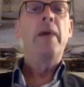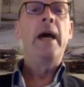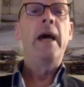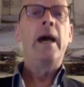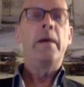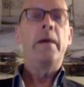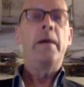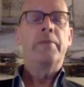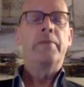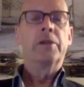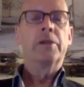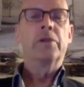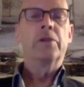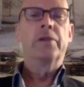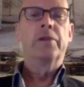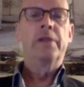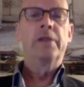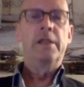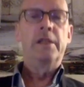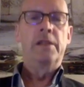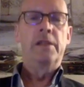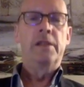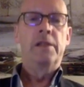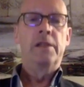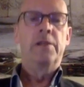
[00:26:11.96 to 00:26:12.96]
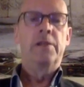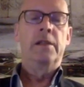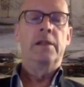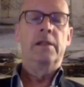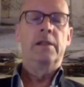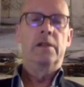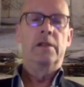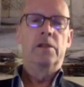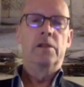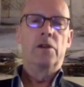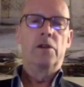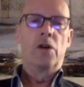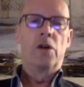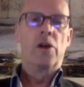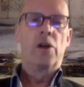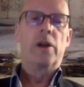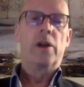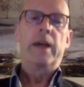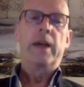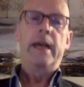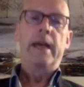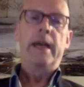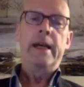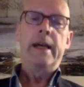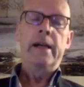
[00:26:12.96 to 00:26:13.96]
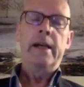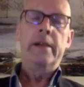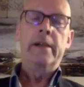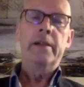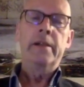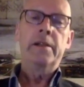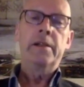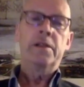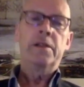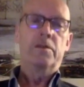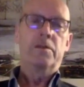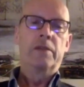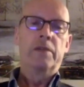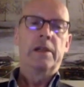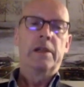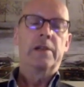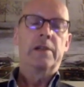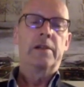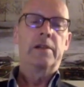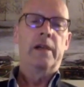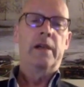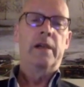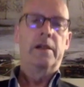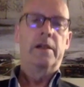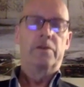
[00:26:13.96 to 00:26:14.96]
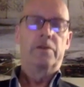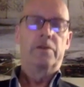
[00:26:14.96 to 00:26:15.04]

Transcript: map the conditions in the dark areas, we can try